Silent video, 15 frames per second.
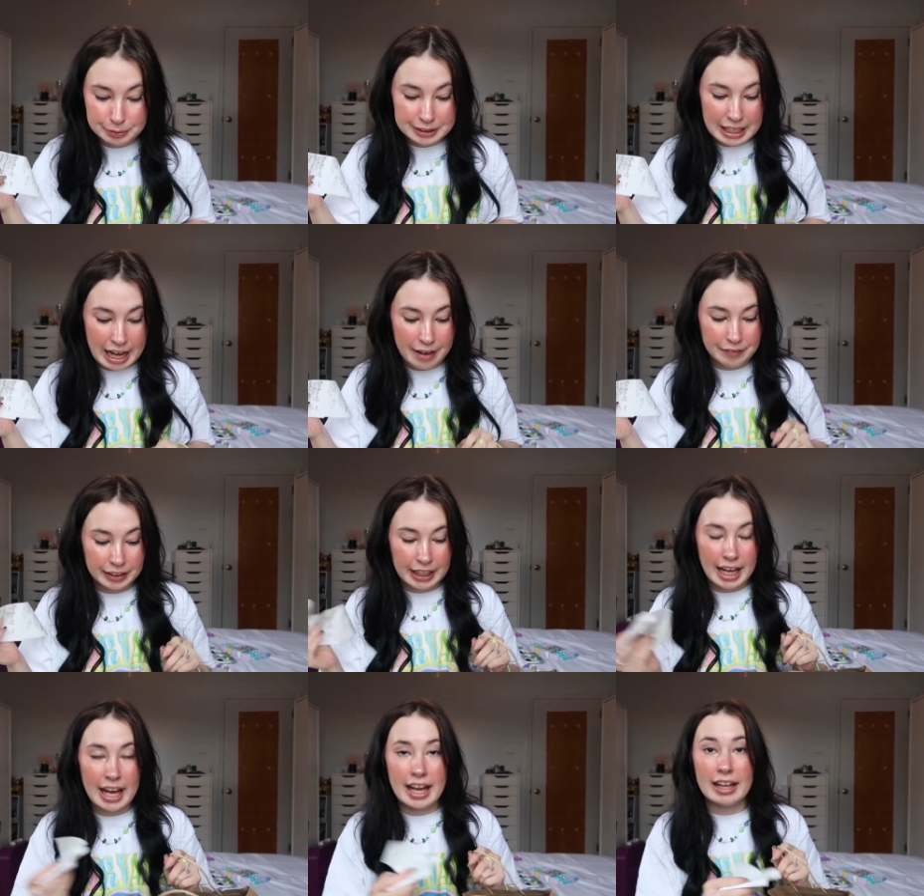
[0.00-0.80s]
was
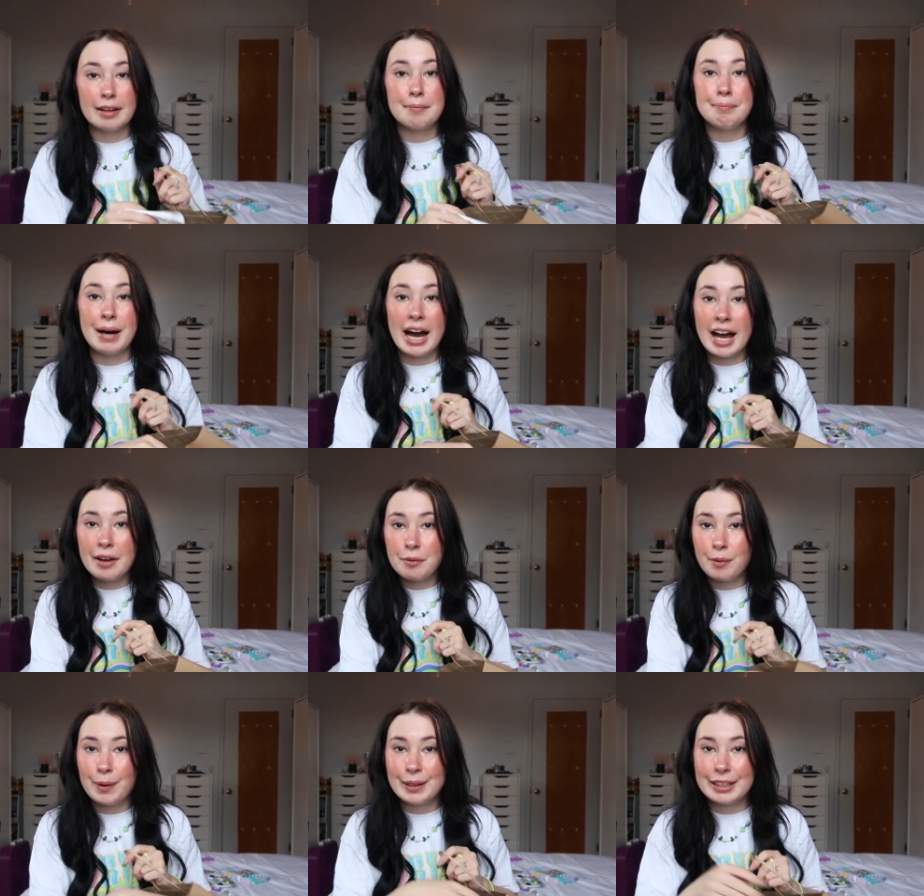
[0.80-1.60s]
having a buy
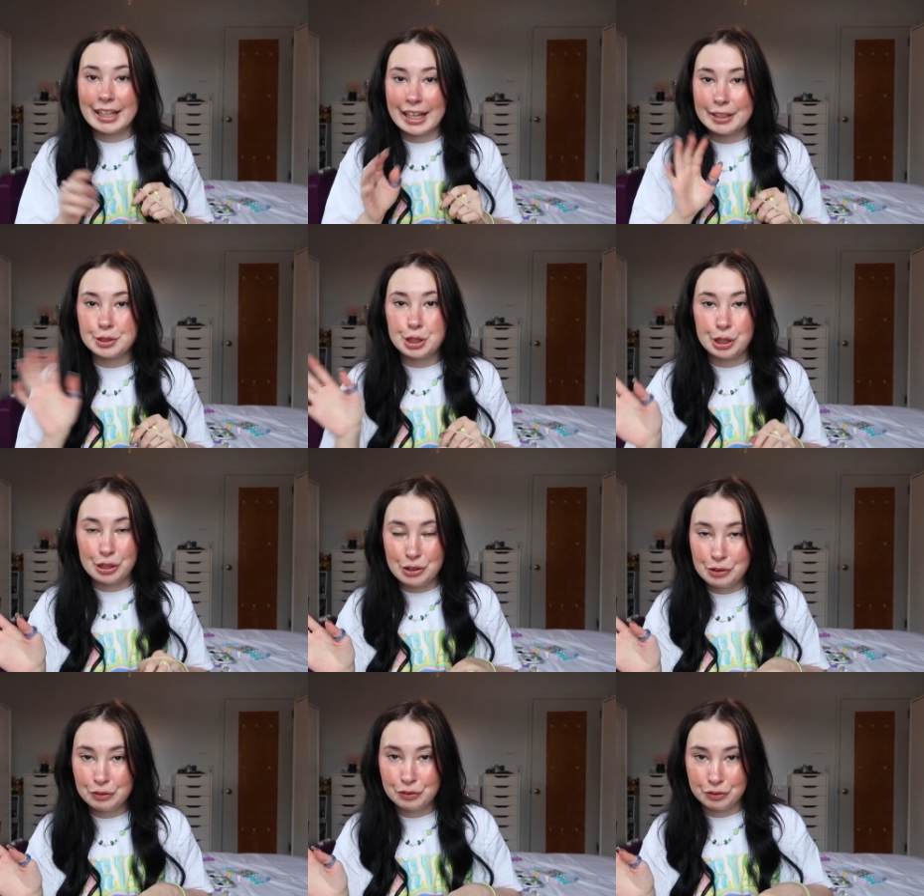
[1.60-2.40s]
one get
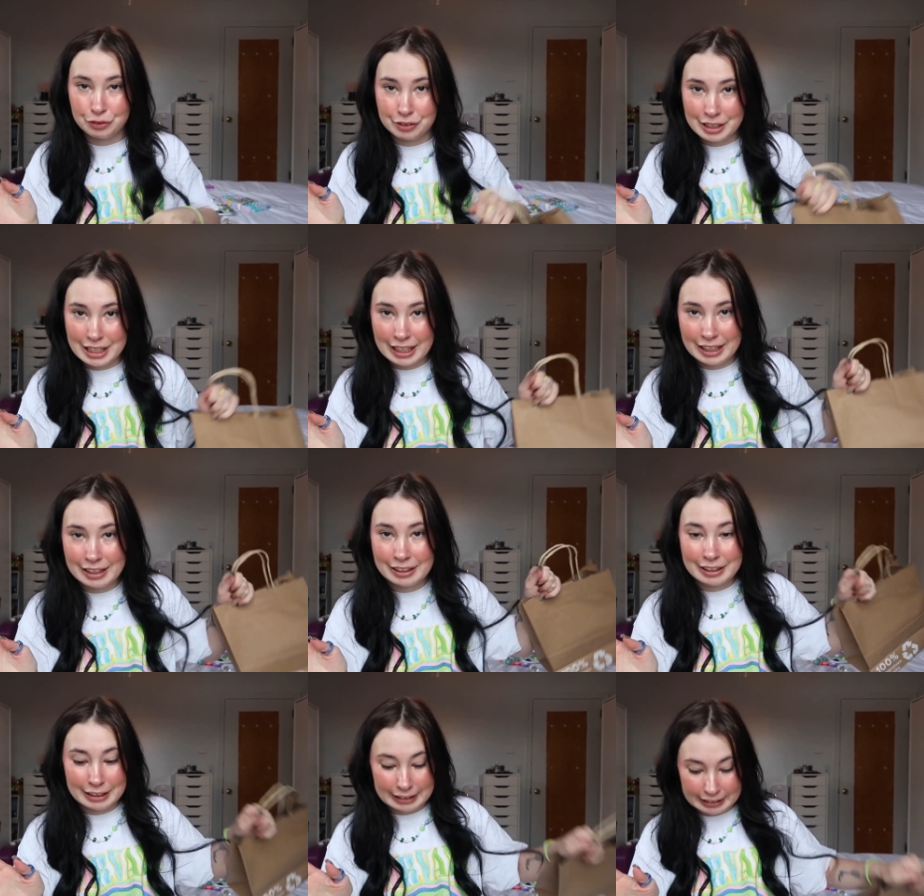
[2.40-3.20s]
two free
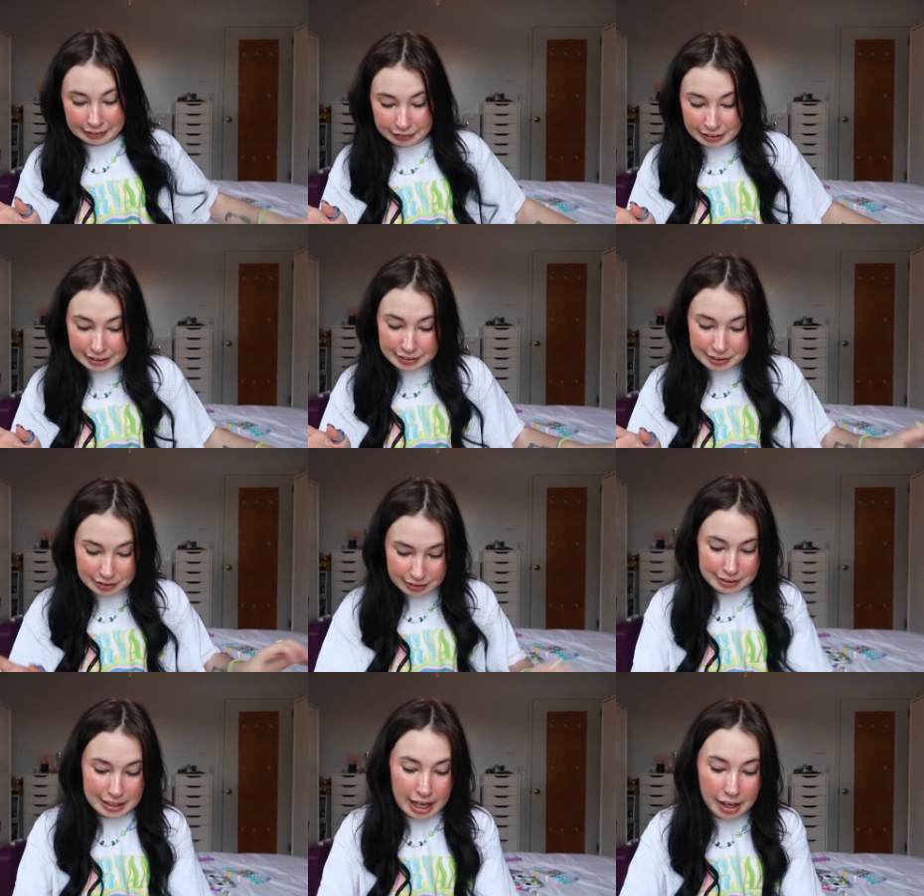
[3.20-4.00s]
clearance
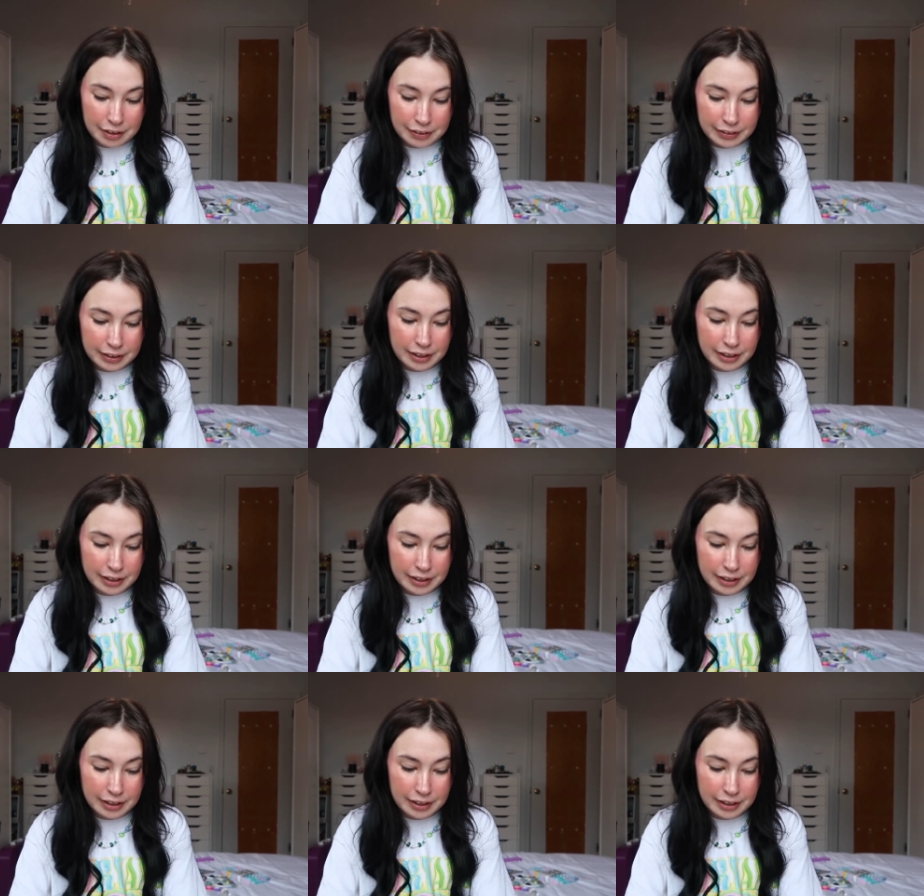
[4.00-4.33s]
sale.